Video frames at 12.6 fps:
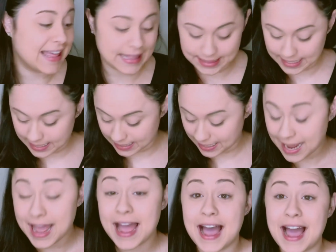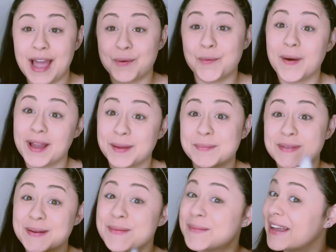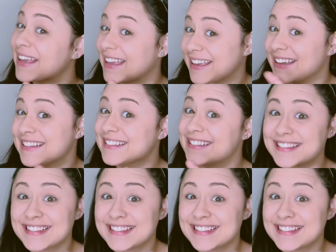Then I wiped my hands